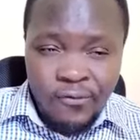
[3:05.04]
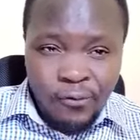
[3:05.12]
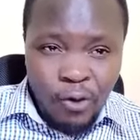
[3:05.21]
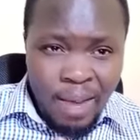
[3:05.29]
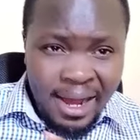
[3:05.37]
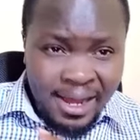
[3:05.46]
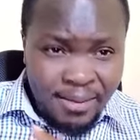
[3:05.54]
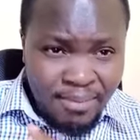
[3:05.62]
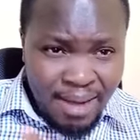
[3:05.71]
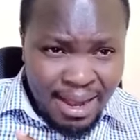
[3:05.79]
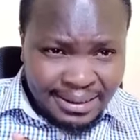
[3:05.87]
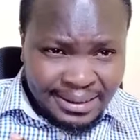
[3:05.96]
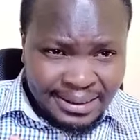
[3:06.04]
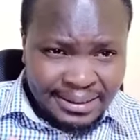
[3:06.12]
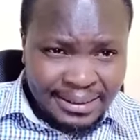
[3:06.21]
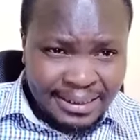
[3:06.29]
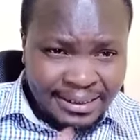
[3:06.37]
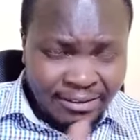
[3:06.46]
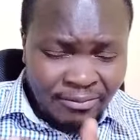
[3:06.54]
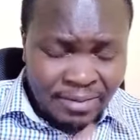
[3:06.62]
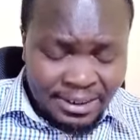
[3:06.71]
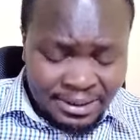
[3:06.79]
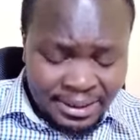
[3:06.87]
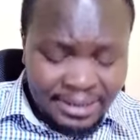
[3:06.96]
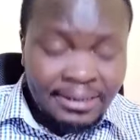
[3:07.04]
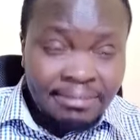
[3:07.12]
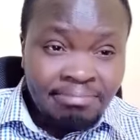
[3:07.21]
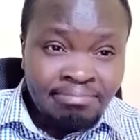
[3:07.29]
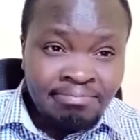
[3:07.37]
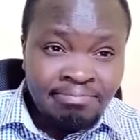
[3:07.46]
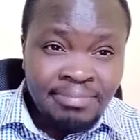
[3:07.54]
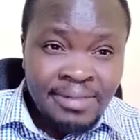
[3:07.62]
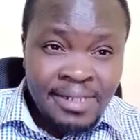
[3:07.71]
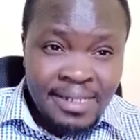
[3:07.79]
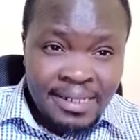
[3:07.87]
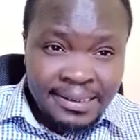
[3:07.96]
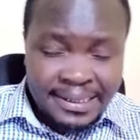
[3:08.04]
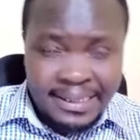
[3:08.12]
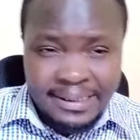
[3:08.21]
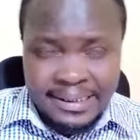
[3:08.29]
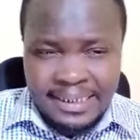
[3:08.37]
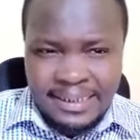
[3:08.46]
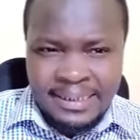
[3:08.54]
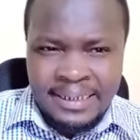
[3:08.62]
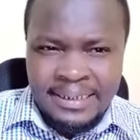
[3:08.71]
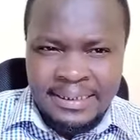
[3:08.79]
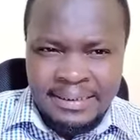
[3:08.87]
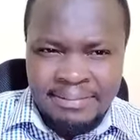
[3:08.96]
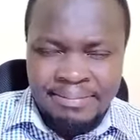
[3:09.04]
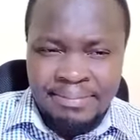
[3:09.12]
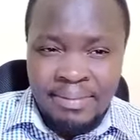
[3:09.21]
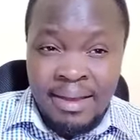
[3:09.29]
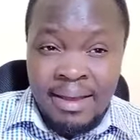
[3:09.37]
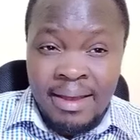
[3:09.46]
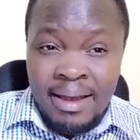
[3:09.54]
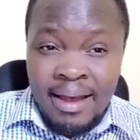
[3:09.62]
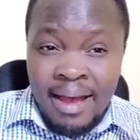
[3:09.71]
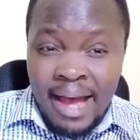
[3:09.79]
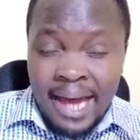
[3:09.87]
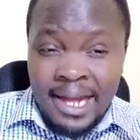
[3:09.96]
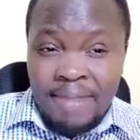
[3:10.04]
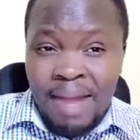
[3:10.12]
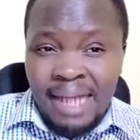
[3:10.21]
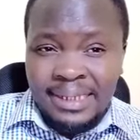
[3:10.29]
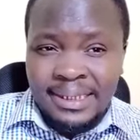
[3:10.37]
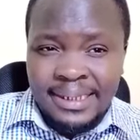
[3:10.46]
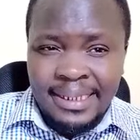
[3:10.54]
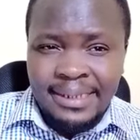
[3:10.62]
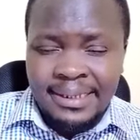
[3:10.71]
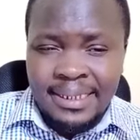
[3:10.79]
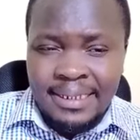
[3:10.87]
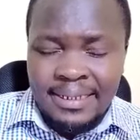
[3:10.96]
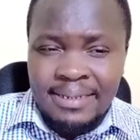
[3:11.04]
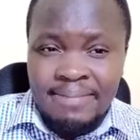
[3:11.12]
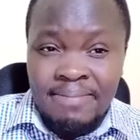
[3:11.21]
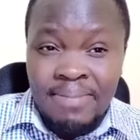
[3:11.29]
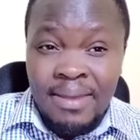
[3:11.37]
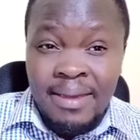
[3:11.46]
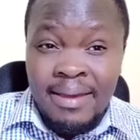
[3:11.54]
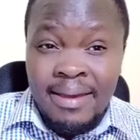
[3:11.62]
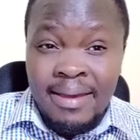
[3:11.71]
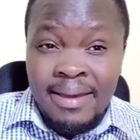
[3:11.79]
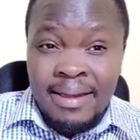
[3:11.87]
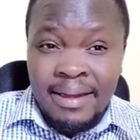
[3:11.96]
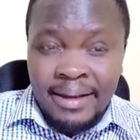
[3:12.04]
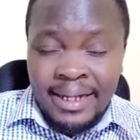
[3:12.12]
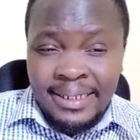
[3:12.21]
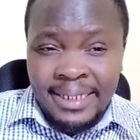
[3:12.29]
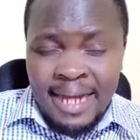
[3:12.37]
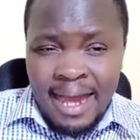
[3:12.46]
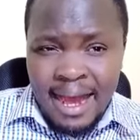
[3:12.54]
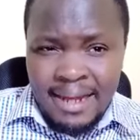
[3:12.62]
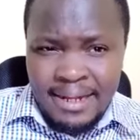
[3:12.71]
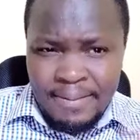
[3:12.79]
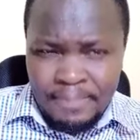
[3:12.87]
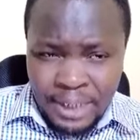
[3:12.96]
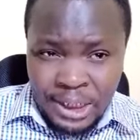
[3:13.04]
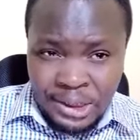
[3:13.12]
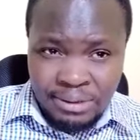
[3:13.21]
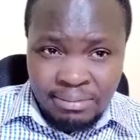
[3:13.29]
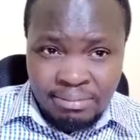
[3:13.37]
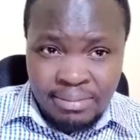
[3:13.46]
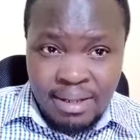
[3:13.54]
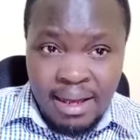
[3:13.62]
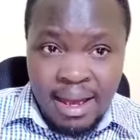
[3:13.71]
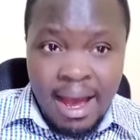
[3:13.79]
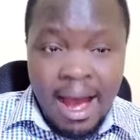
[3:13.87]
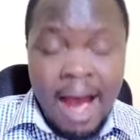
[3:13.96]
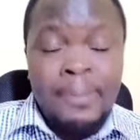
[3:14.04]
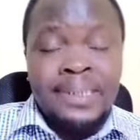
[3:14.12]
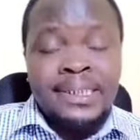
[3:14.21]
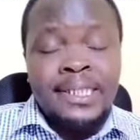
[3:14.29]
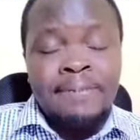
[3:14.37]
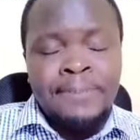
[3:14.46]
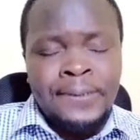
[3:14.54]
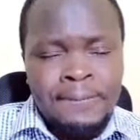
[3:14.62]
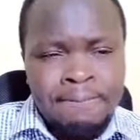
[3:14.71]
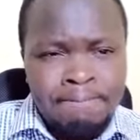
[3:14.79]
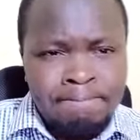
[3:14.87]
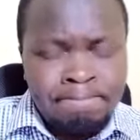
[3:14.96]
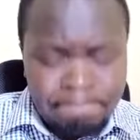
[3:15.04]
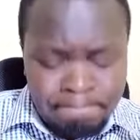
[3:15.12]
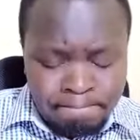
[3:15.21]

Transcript: from her remarks that have been trending since yesterday. Her remarks yesterday created an impression, a perception